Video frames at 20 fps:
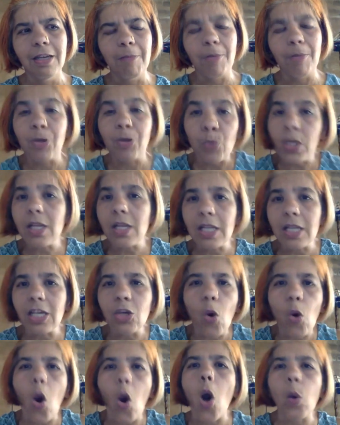But really,
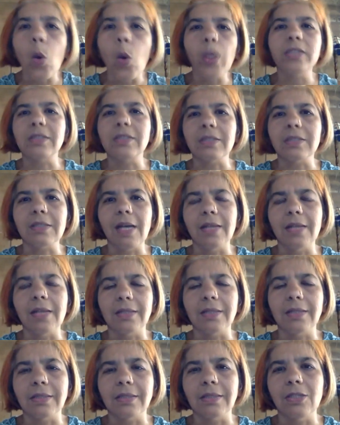you always,
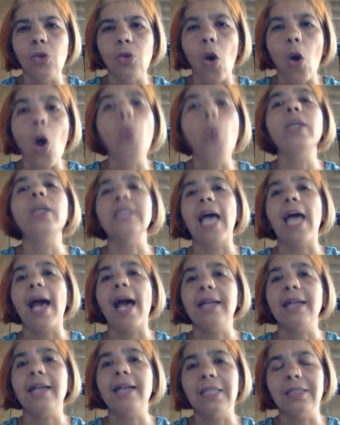you always
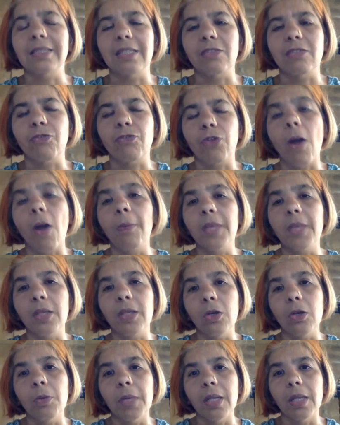access it from the
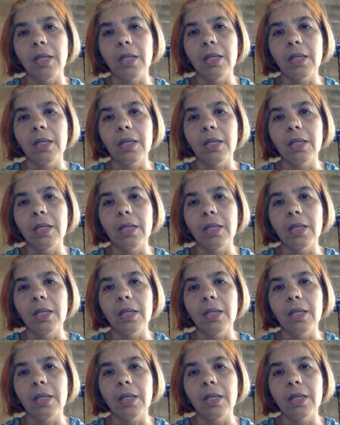human.